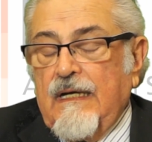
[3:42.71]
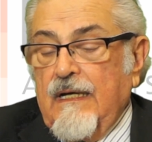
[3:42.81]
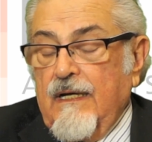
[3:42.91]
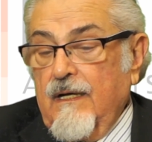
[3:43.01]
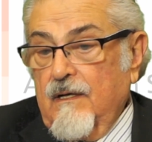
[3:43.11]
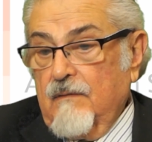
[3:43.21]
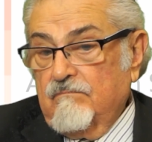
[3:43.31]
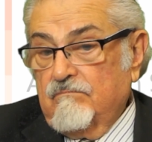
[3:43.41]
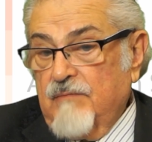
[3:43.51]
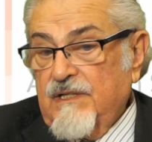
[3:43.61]

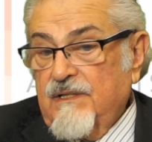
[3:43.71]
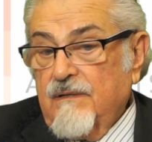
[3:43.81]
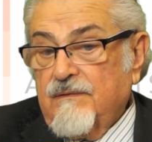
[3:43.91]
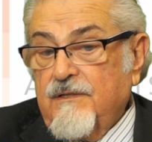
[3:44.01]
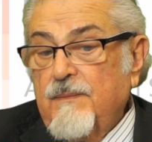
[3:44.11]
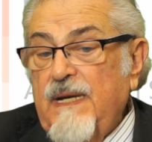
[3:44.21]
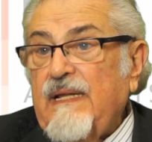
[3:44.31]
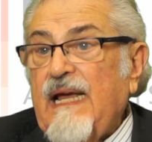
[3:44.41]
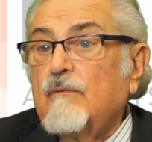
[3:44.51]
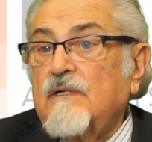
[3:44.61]
But to me,
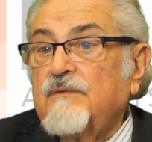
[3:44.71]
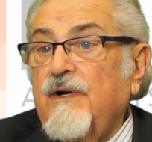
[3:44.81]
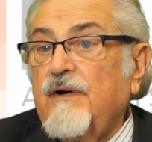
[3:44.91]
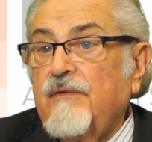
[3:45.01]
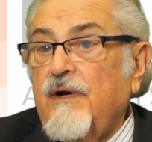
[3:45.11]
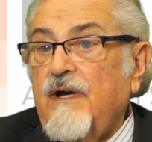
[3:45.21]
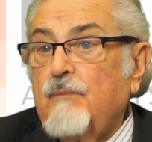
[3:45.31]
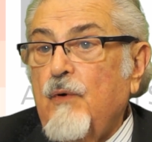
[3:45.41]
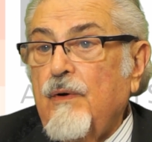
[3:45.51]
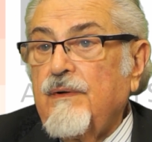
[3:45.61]
that was very, very
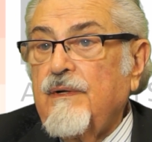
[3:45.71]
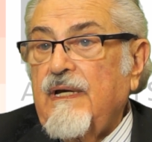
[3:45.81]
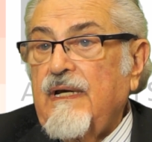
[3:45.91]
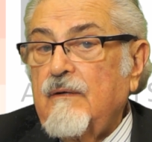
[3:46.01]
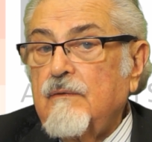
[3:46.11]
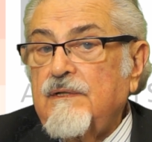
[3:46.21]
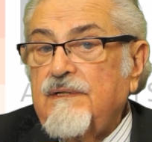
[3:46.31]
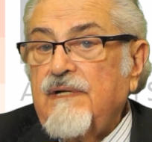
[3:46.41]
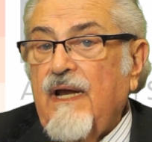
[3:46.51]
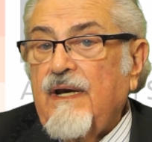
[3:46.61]
important, and it was
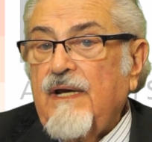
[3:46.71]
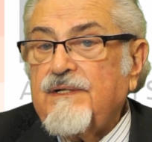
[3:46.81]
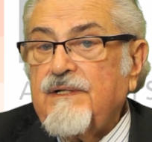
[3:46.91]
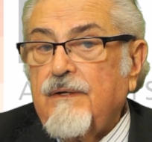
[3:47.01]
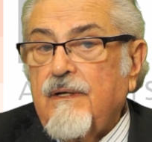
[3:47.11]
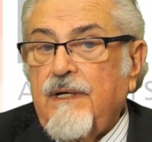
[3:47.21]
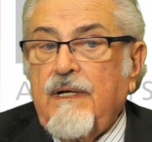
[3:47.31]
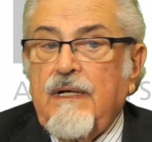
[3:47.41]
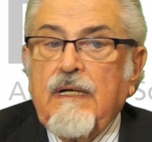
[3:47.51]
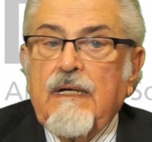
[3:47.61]
not necessarily
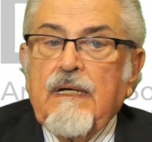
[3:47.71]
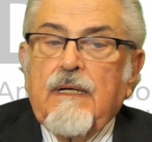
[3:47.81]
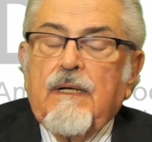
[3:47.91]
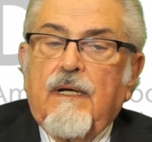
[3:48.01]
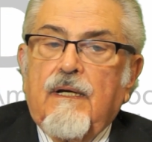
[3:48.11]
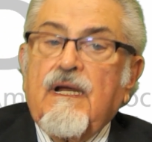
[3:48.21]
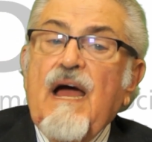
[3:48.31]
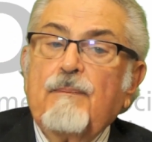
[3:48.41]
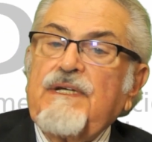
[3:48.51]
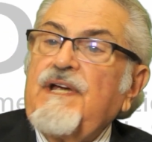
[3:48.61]

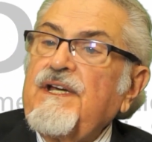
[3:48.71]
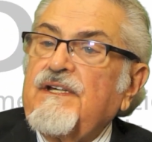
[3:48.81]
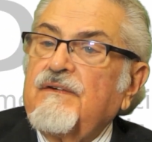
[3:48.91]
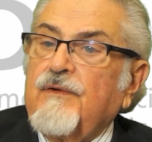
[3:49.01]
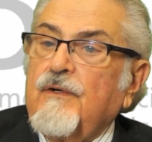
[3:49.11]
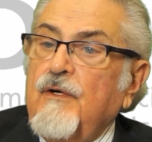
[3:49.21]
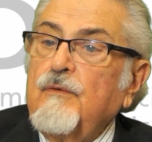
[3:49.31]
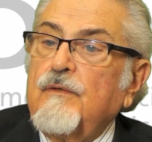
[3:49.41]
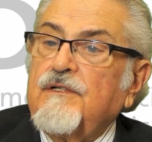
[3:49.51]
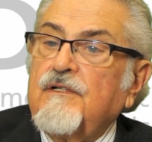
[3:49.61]
competition for who
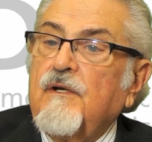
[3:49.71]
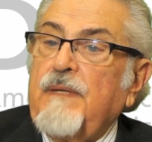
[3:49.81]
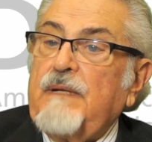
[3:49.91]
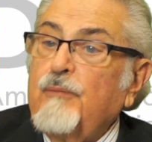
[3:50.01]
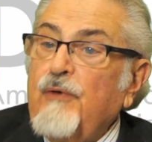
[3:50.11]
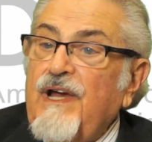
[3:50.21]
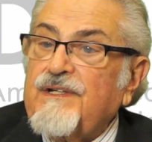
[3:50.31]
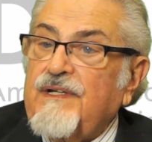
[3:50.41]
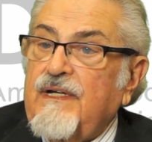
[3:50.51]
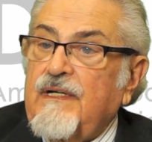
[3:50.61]
was going to be
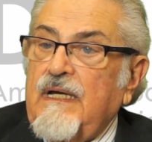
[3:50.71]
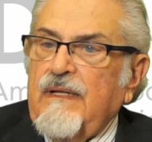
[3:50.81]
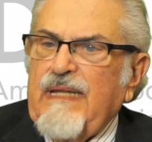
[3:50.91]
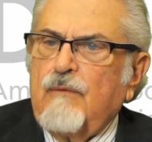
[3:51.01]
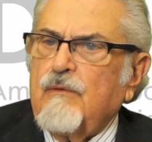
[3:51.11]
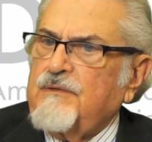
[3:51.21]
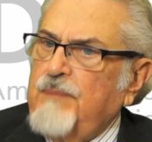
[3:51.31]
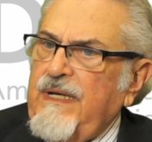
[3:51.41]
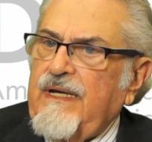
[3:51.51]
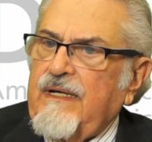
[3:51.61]
president. That was
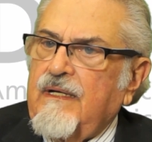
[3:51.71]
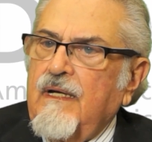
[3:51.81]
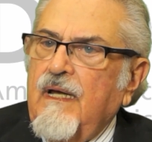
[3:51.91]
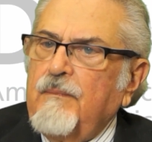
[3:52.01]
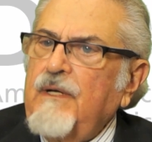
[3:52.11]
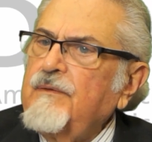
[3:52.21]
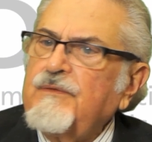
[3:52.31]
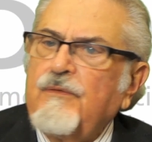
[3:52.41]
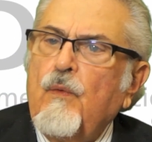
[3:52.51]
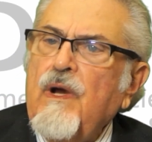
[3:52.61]
big, but it was
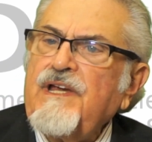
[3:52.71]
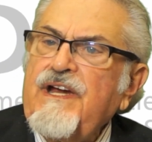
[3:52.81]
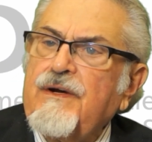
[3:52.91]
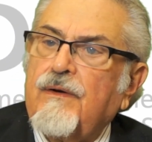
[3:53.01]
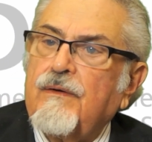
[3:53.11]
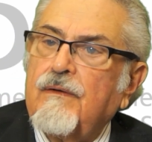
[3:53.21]
for 1 year.